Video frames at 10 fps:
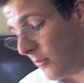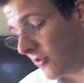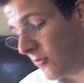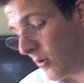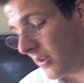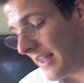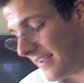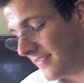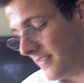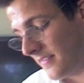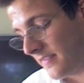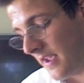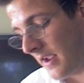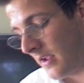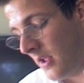was quoted last season
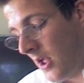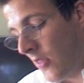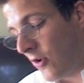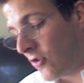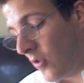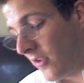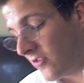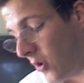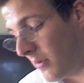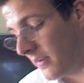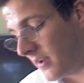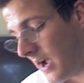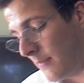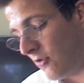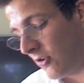saying, "There's only so many
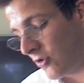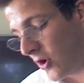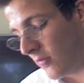times you can turn